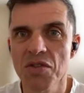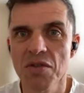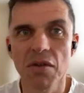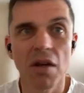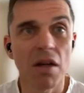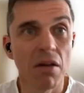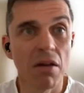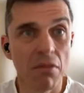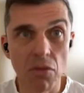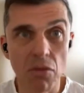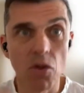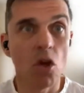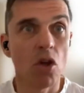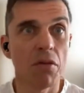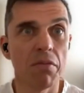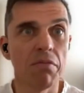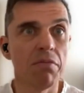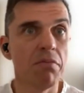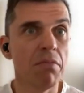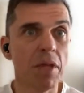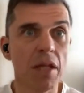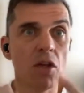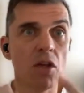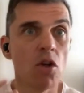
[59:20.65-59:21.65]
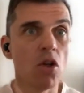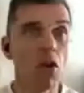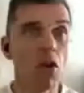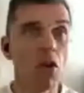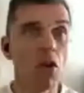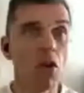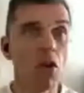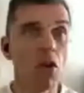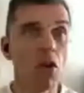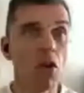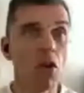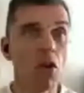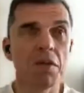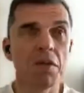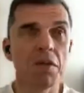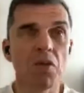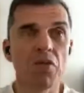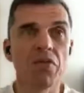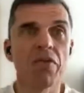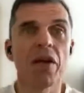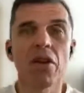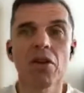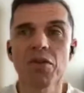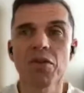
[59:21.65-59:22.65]
And not being crazy about
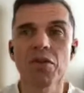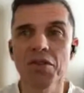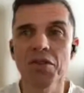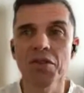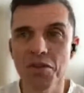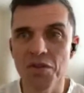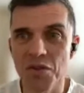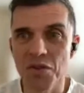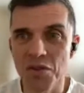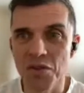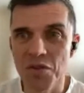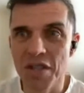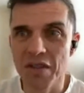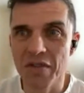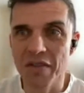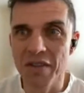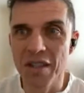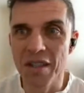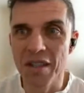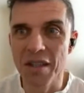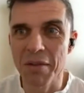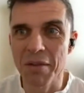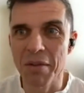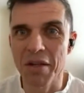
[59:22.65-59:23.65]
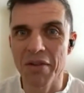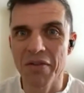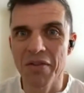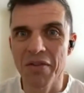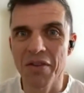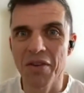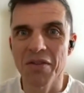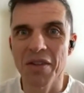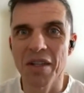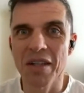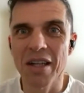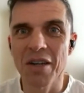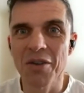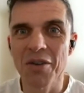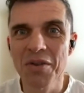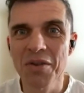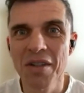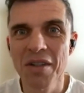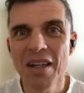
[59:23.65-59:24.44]
Filecoin, just giving them the benefit of the doubt.